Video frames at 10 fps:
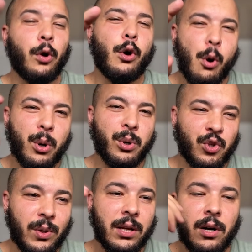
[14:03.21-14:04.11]

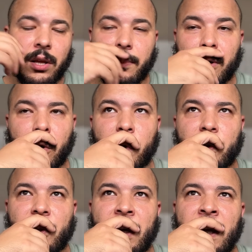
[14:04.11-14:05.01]
co-coach, you can call them, a
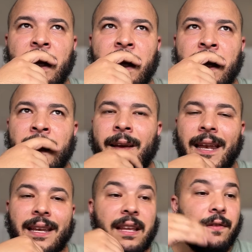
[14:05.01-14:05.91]
co-coach.
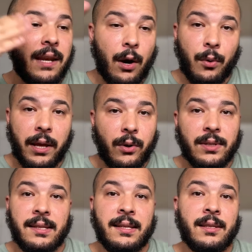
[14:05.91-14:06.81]
And even now, when I go
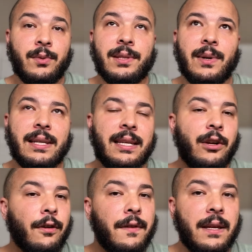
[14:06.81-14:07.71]
to Tizi Ouzou, I see
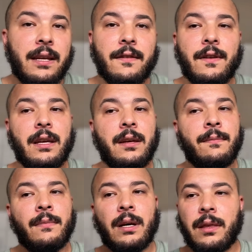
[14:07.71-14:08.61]
graffiti of
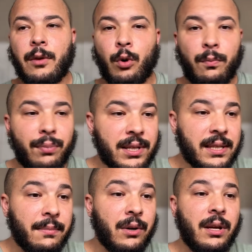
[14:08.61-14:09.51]
him. They wrote books
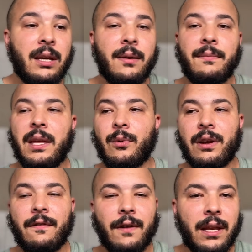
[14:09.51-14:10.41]
about him. They were
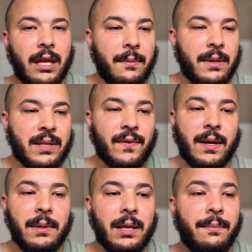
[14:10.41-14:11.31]
inviting him and his
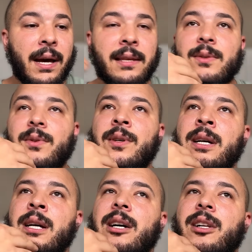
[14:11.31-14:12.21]
family back to
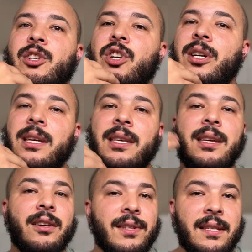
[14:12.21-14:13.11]
Algeria
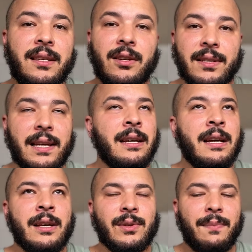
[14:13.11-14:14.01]
years and years.
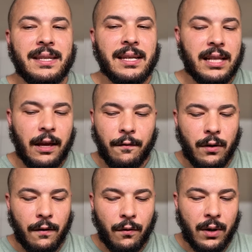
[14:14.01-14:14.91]
So basically,
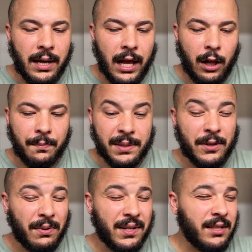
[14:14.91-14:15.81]
if you can help,
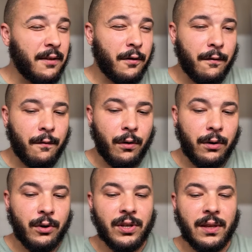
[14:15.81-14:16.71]
especially particularly if you're a foreign
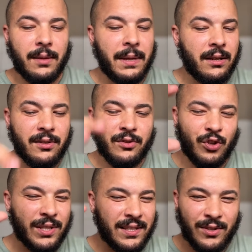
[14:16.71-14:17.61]
coach, I think, man,
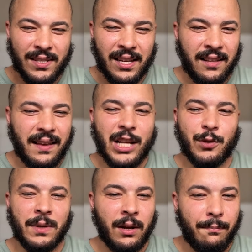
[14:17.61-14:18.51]
there's an
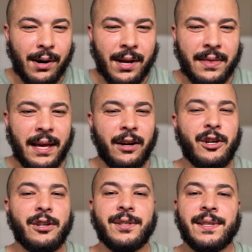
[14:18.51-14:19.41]
attachment, a bond that
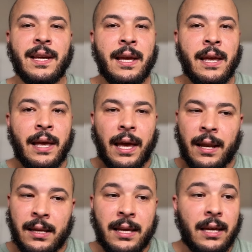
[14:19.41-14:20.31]
occurs,
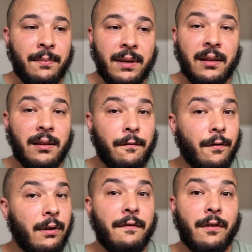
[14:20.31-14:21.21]
and he can be
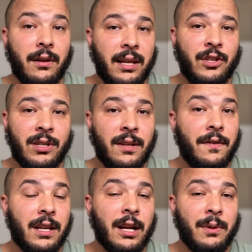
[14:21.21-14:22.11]
forever a legend if
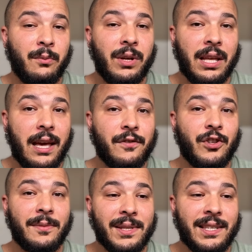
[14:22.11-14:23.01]
you can help them win the CAF
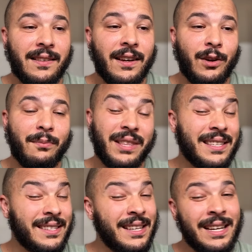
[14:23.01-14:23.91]
Champions League title. But
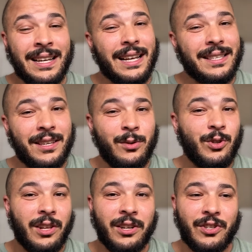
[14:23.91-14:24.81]
that's a
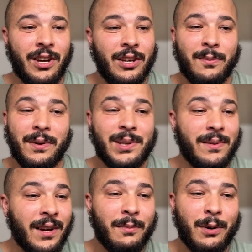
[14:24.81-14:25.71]
huge long shot, you know, because we
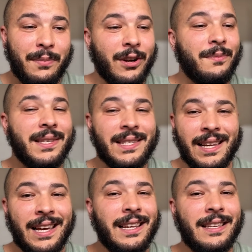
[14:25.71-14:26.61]
talk about pyramids, Al
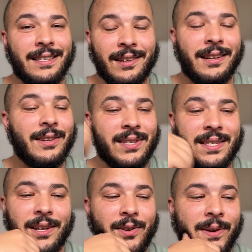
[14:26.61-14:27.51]
Ahly, Sundowns,
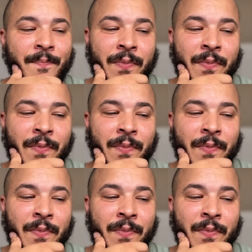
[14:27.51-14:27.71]
etc.